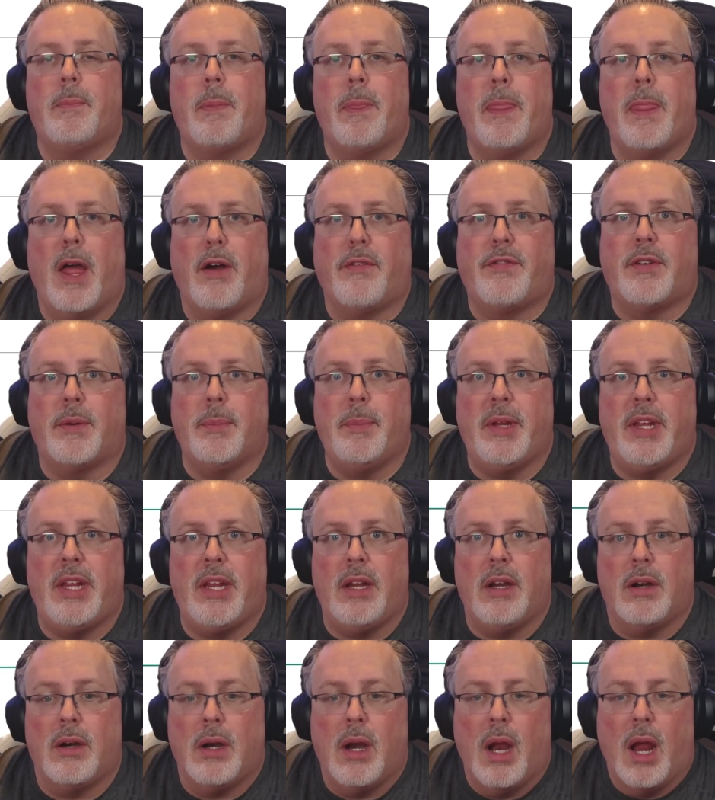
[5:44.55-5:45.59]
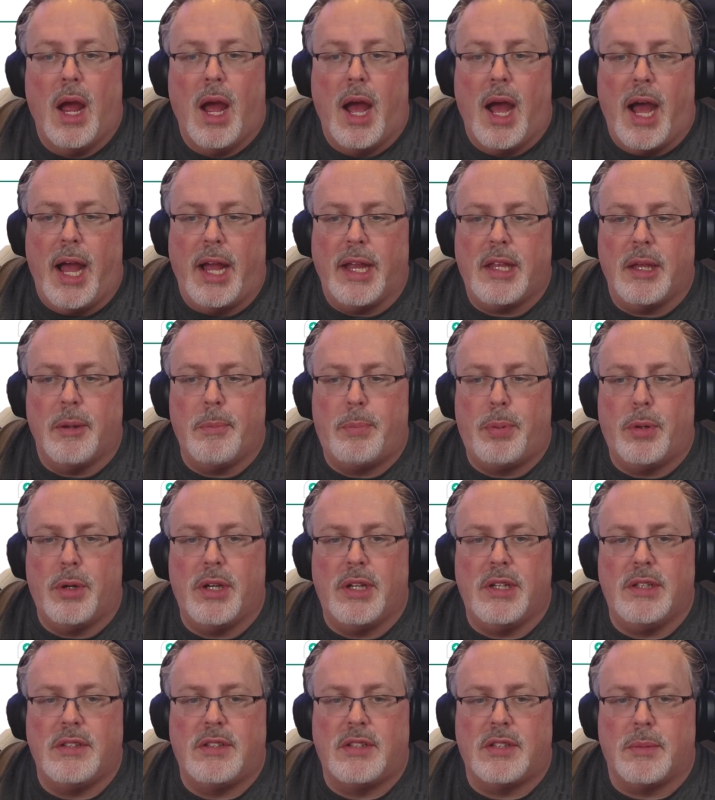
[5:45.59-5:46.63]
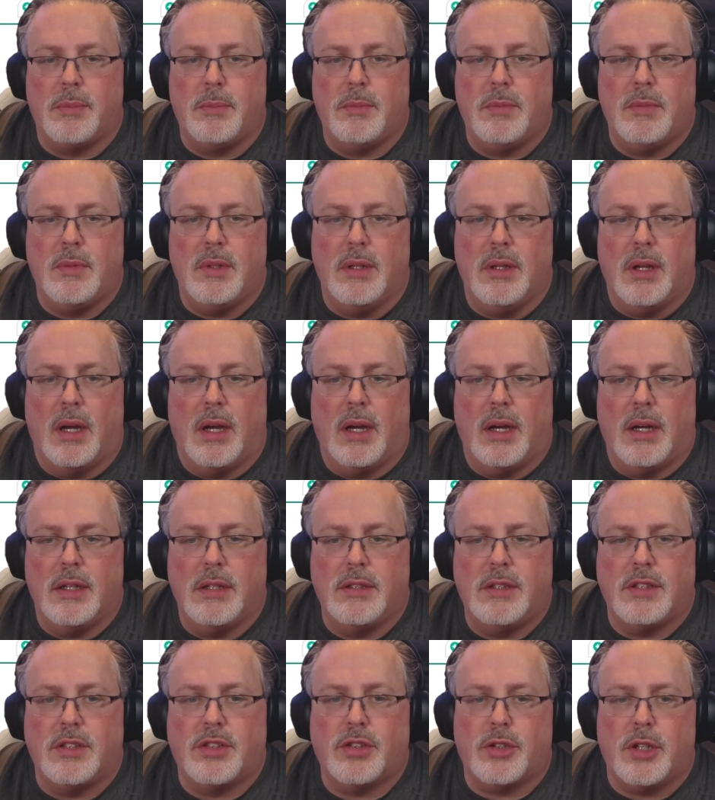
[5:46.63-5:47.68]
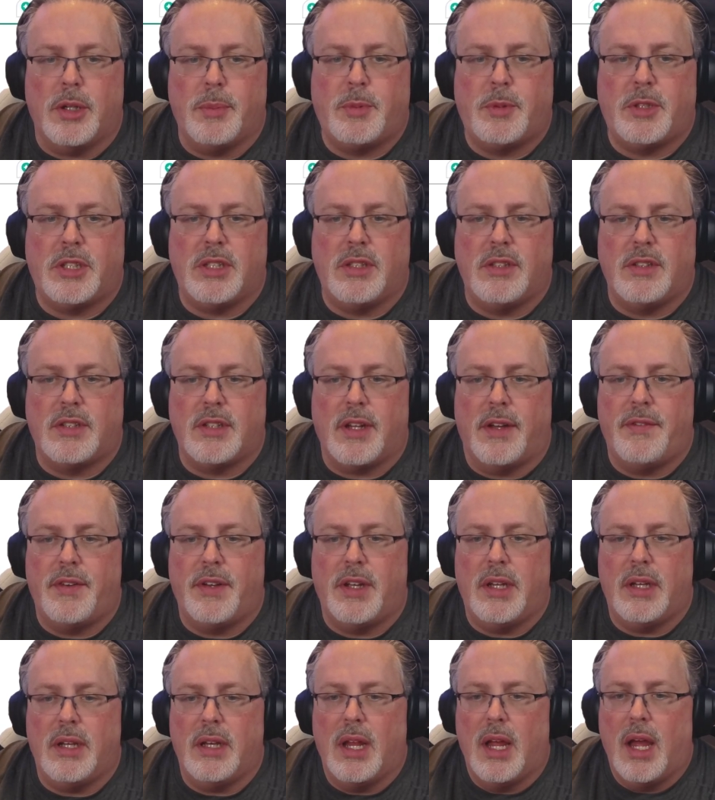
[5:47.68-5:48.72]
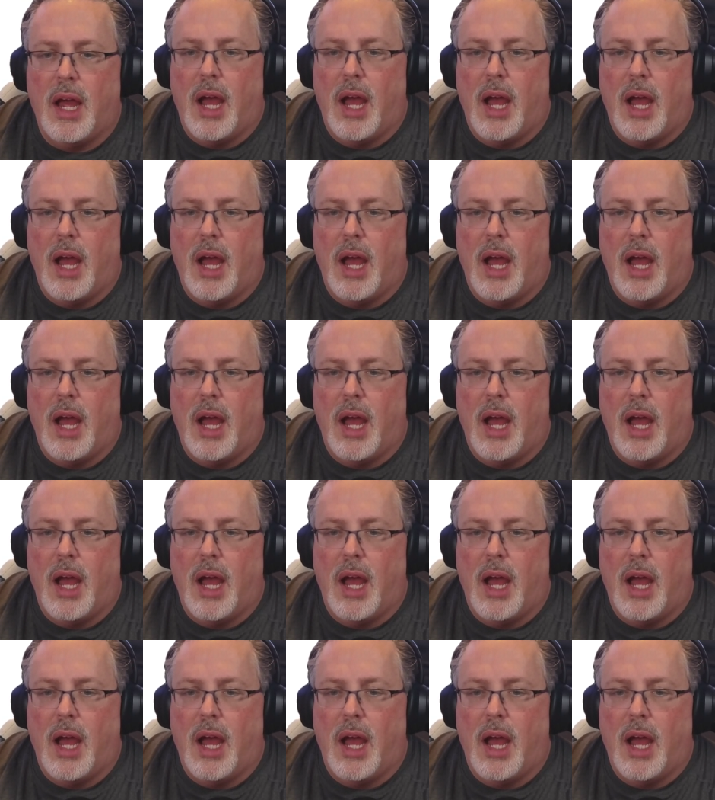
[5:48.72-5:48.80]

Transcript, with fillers: Now from here, I can put in some descriptions of it.